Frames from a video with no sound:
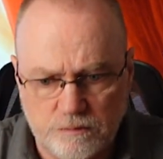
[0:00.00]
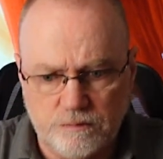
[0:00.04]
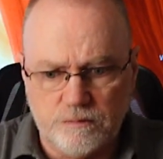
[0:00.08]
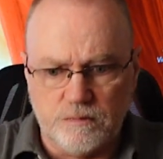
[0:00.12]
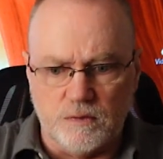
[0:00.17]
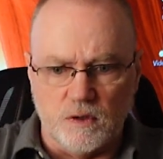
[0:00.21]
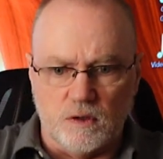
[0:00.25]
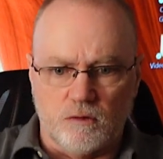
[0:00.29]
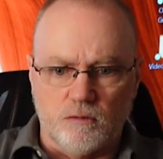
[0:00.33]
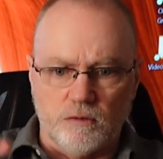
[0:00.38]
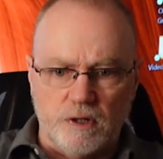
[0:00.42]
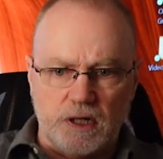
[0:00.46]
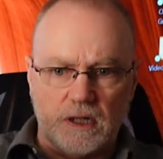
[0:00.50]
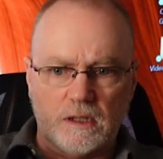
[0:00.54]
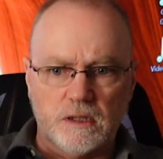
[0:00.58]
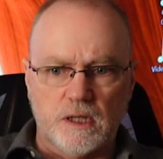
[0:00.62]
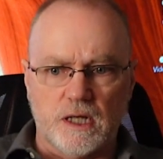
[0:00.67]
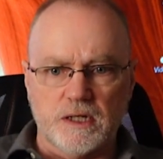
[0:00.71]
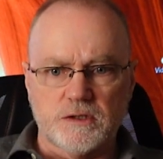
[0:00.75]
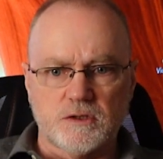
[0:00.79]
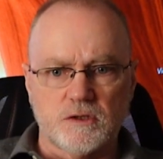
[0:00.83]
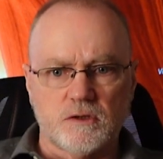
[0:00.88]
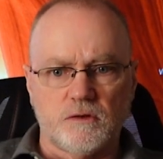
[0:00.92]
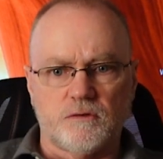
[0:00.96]
the Greek
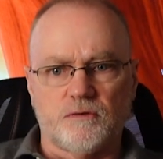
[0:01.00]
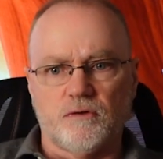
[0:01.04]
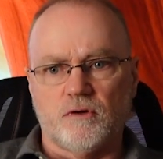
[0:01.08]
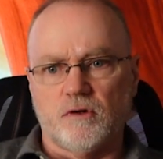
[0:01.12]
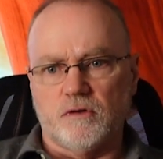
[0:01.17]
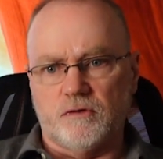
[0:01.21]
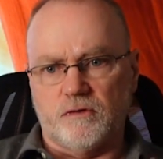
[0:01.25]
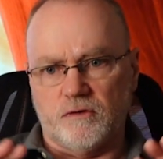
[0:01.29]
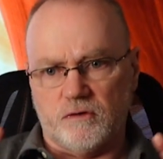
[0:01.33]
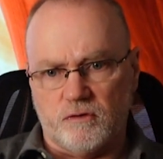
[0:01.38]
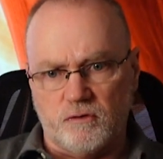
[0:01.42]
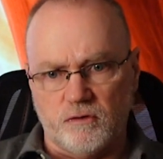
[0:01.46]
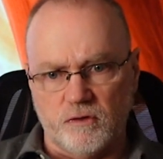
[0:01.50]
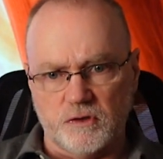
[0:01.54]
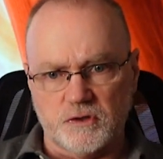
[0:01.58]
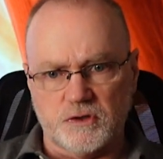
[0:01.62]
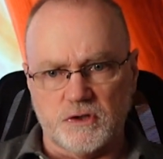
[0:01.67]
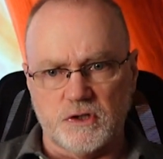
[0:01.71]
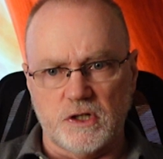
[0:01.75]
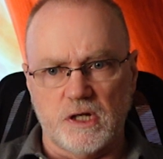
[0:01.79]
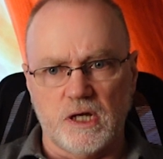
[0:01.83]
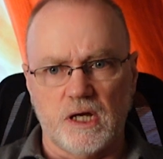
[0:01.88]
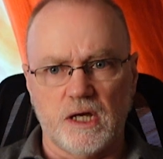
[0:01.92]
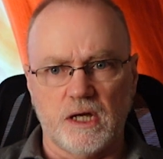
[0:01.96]
legends versus
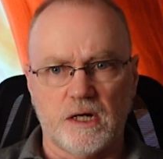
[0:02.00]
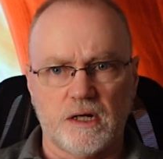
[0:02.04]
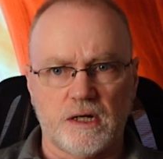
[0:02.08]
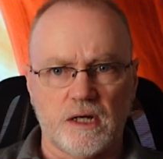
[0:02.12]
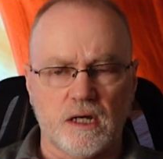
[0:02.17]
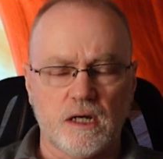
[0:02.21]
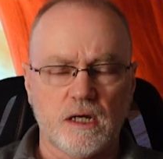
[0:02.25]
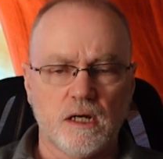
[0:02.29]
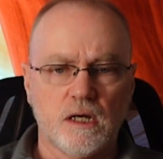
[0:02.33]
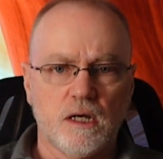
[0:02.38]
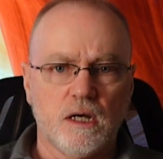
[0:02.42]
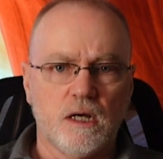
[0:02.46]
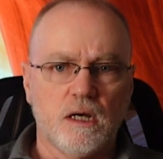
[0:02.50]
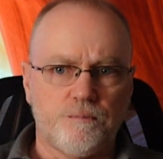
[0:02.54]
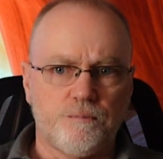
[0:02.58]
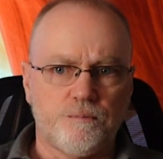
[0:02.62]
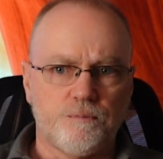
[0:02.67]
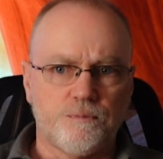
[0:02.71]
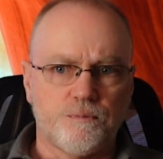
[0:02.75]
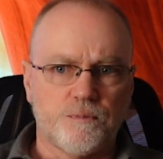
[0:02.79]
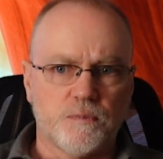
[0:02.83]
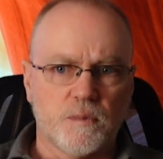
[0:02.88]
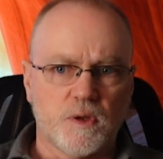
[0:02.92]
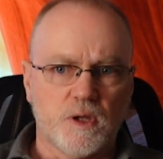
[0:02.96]
Christianity.
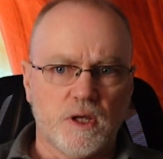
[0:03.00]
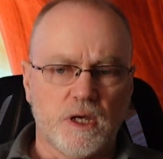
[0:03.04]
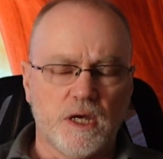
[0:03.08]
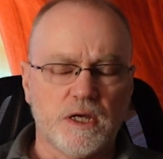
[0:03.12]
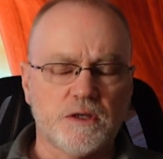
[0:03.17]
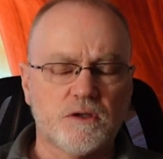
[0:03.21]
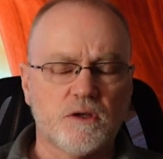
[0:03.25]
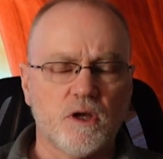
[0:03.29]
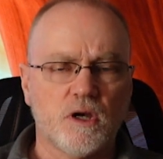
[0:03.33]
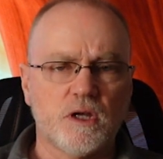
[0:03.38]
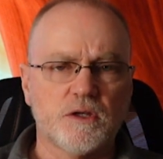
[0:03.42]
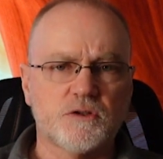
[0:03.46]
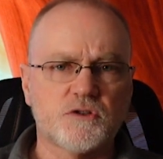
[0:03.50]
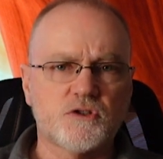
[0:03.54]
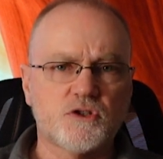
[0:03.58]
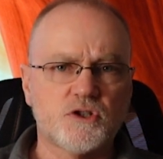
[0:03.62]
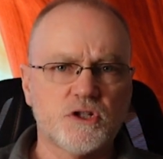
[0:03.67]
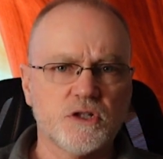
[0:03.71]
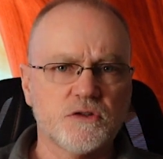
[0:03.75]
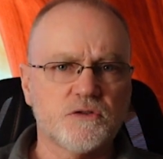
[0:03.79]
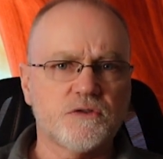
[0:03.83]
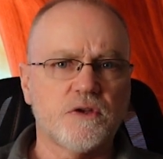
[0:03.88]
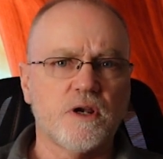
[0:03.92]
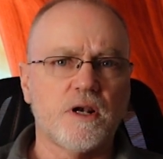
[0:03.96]
It's
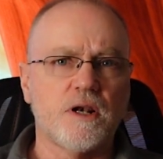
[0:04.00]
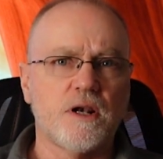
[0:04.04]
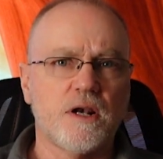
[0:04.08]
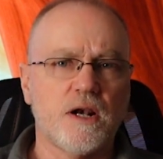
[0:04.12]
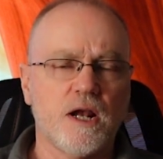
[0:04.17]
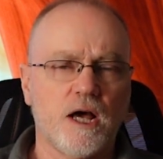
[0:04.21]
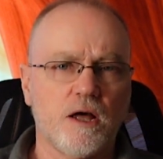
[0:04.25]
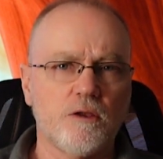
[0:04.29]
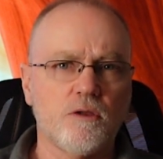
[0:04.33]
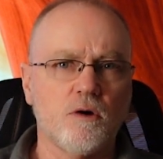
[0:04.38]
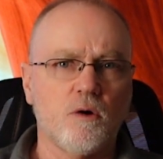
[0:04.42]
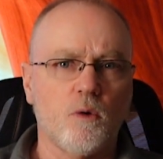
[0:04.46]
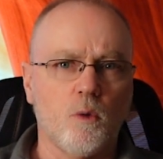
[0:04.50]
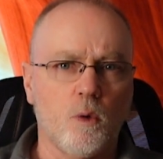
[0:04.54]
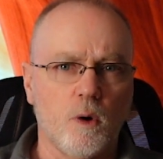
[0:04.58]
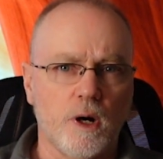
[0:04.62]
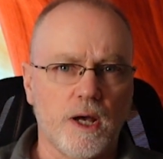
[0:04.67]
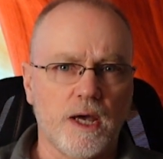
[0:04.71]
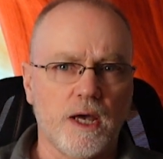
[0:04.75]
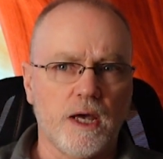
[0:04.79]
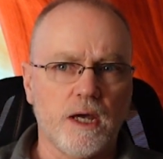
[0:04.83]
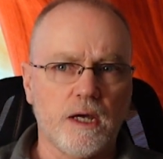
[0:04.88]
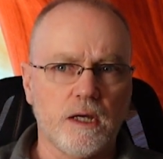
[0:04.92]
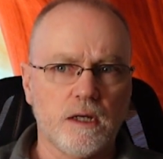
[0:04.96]
just another
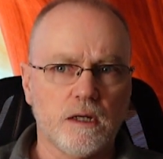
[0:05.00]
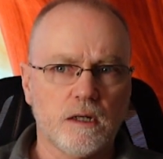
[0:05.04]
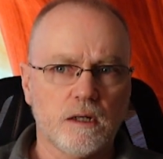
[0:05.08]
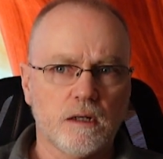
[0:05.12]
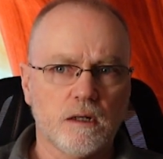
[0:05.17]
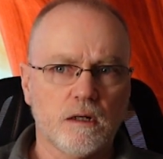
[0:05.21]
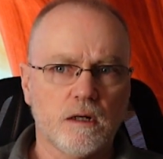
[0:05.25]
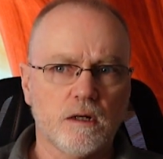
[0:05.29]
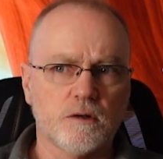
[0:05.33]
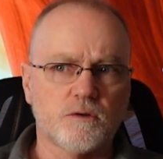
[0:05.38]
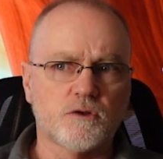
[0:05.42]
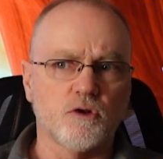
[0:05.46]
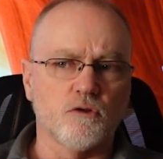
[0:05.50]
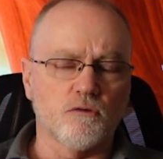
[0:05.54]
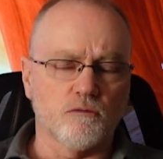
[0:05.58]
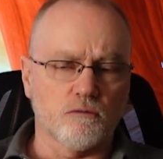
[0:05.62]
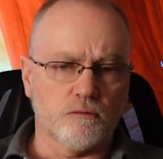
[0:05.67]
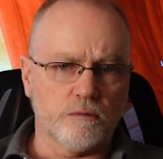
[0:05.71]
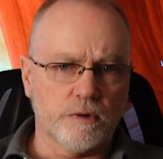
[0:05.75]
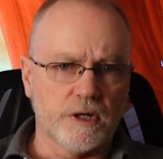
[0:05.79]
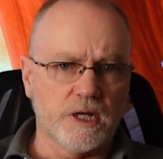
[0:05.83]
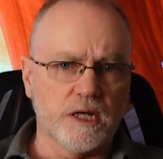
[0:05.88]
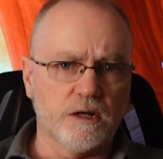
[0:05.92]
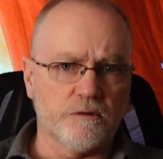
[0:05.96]
way to
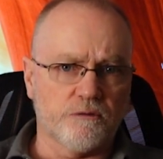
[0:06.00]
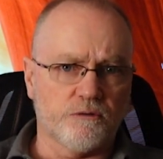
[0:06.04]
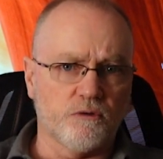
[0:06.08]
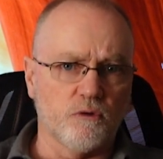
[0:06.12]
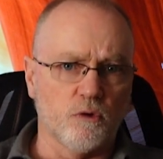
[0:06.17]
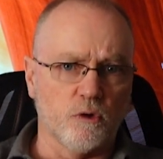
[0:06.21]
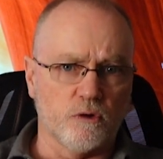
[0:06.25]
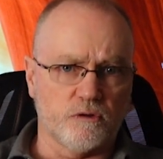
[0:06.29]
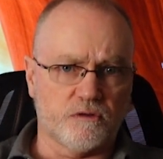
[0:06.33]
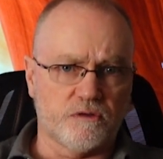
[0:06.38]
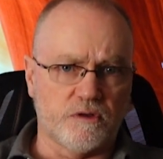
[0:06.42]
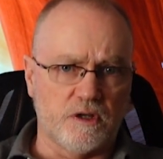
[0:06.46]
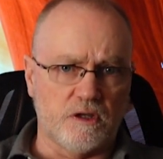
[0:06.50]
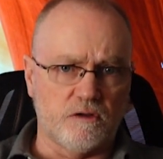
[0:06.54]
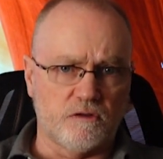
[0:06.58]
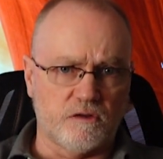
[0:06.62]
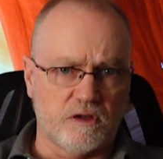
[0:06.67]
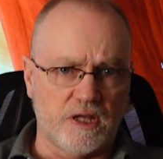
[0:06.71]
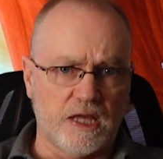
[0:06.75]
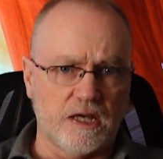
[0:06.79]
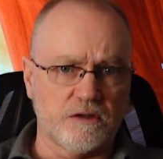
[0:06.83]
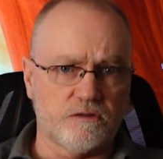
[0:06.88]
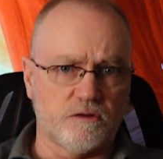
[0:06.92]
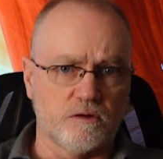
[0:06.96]
reinforce these
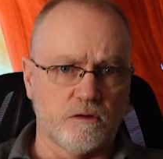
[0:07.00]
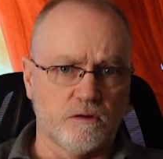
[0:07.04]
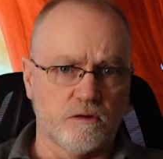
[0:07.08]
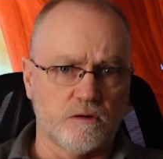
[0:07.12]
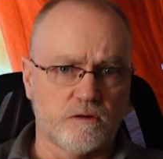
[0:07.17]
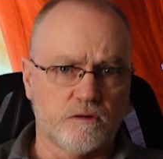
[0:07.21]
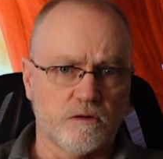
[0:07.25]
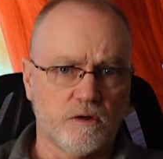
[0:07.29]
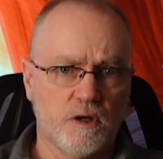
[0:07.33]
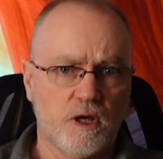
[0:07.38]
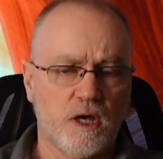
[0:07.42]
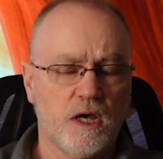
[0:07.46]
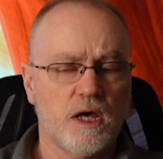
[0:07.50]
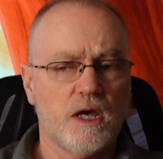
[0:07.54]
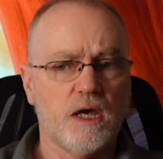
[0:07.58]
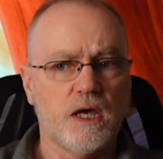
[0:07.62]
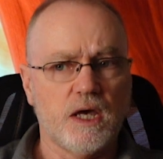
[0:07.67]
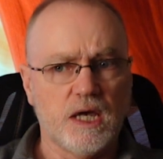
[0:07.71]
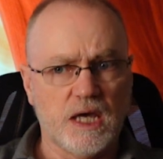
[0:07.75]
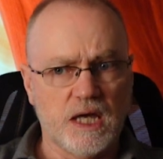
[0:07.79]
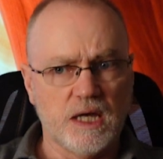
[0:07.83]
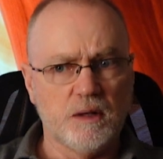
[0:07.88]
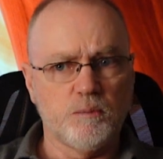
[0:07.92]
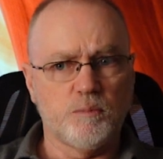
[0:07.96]
lessons
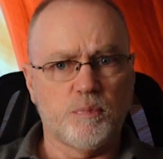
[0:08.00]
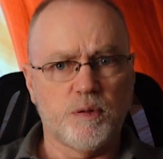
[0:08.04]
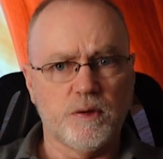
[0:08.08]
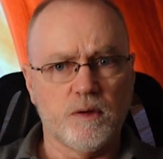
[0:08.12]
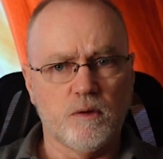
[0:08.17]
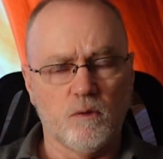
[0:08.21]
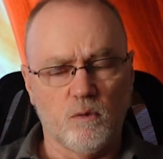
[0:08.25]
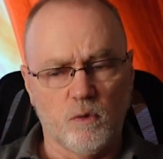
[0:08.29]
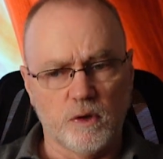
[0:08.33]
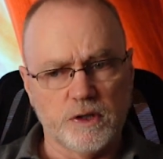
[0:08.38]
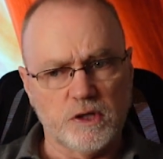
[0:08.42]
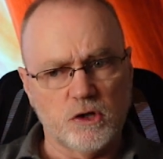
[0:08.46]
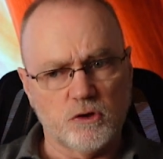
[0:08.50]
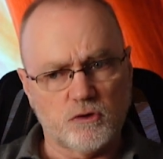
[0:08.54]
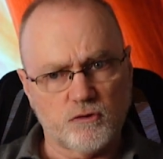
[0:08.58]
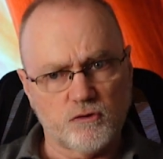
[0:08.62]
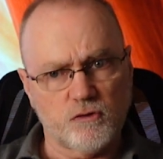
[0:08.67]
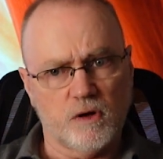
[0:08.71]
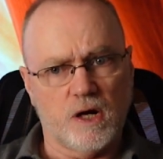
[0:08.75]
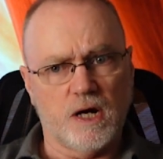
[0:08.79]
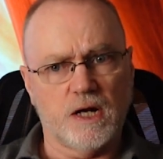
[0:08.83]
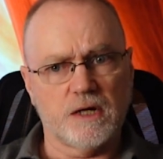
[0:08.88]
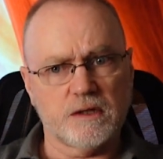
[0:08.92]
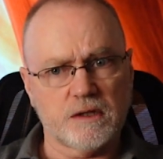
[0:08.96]
when you're
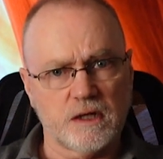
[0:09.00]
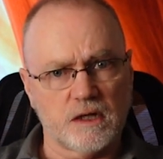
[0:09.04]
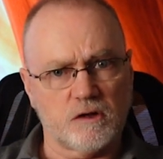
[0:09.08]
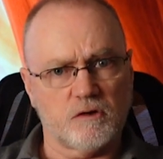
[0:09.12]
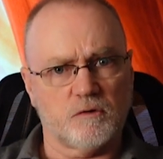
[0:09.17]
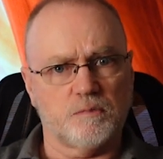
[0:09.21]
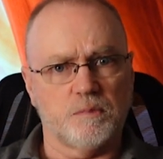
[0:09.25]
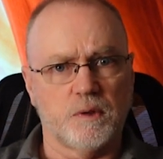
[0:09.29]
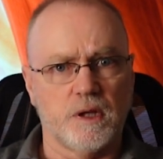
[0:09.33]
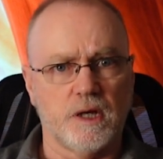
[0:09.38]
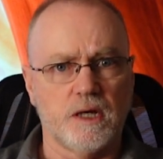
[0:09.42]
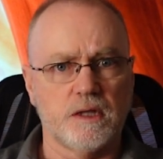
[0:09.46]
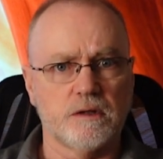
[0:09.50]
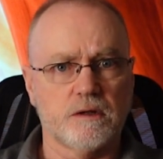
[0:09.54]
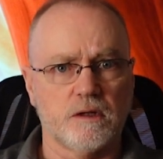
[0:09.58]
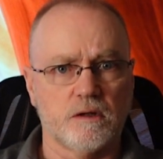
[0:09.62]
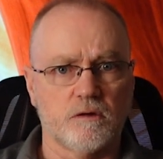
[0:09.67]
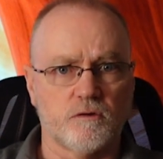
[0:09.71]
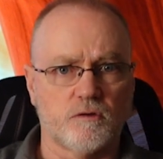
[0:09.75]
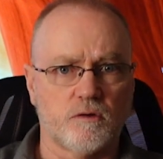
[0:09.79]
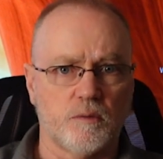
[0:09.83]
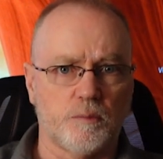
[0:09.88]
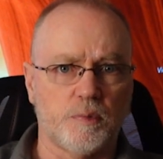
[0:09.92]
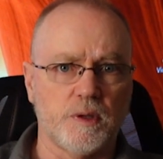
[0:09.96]
trying to explain
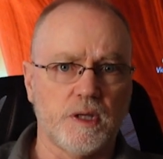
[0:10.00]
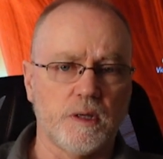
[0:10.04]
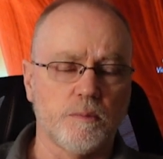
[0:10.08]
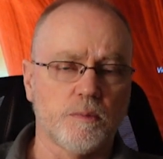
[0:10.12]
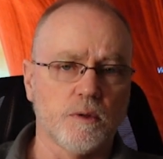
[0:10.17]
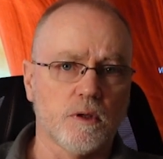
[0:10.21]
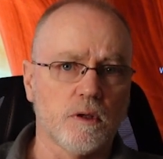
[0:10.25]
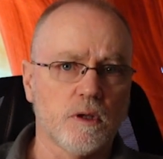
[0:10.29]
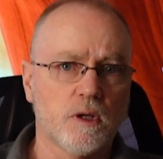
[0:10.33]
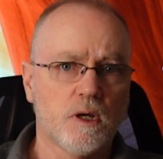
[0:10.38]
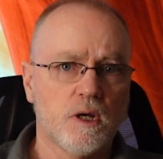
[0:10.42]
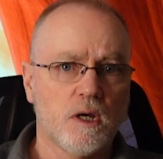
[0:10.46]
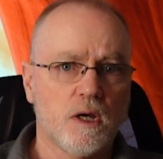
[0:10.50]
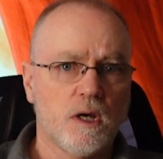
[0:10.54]
things to people.